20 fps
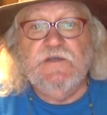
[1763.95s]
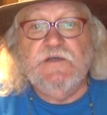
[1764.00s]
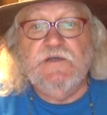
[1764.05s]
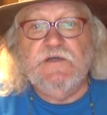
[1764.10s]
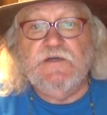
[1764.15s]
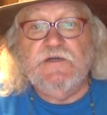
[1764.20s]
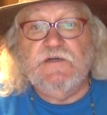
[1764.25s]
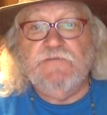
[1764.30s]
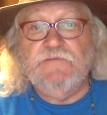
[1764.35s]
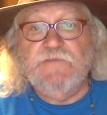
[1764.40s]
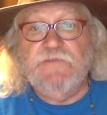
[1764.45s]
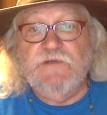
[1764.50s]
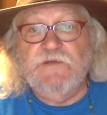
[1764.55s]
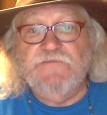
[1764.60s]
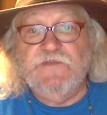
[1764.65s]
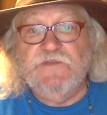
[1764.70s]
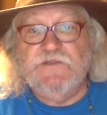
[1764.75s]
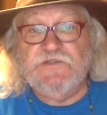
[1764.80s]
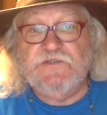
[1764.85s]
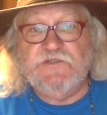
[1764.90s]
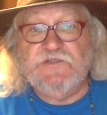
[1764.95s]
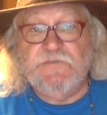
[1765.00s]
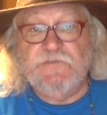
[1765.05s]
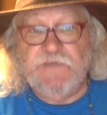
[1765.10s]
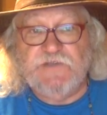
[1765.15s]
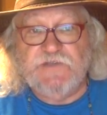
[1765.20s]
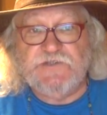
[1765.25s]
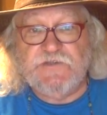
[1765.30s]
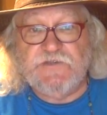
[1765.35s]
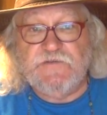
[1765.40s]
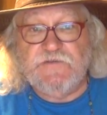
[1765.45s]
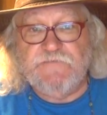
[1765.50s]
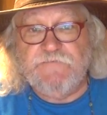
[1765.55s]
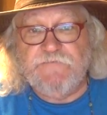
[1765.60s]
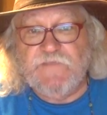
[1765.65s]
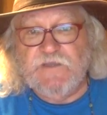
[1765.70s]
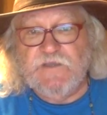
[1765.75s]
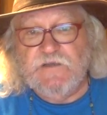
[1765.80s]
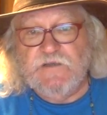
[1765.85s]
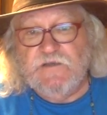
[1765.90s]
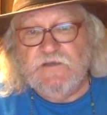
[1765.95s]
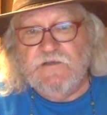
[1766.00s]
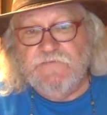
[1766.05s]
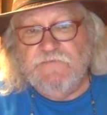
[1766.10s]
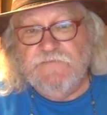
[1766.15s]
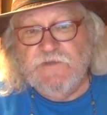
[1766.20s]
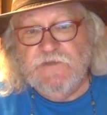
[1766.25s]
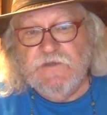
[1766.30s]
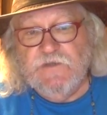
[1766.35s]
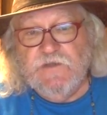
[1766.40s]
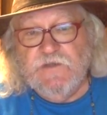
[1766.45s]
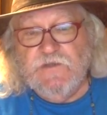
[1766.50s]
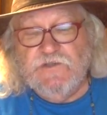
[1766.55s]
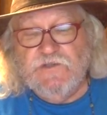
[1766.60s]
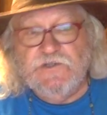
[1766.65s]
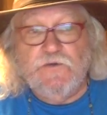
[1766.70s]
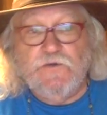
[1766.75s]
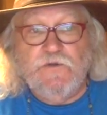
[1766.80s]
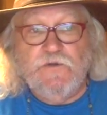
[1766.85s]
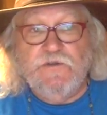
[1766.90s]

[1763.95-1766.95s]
of this semester. So